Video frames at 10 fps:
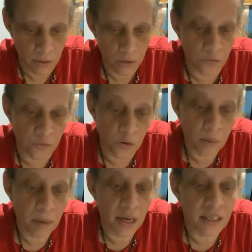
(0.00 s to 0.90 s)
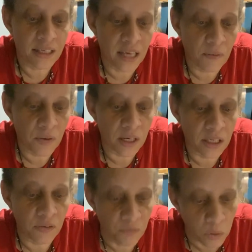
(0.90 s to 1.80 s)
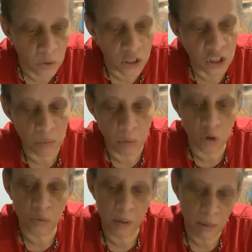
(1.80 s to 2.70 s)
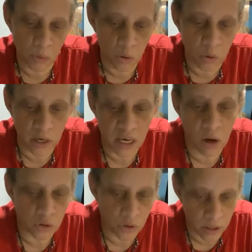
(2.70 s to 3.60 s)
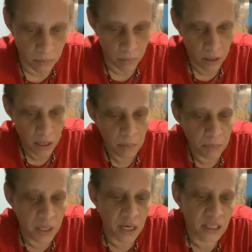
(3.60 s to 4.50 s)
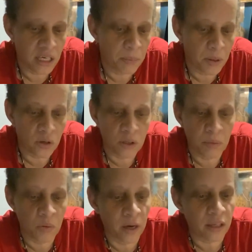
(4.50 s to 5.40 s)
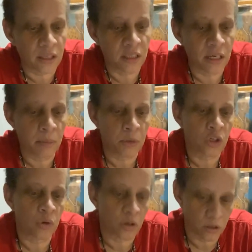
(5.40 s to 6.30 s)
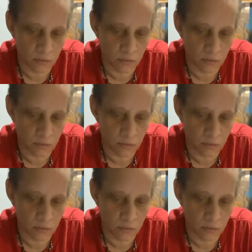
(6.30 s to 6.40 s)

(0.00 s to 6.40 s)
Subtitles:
The free man is definitely foolish to most people who encounter him because he appears to be reckless and immature.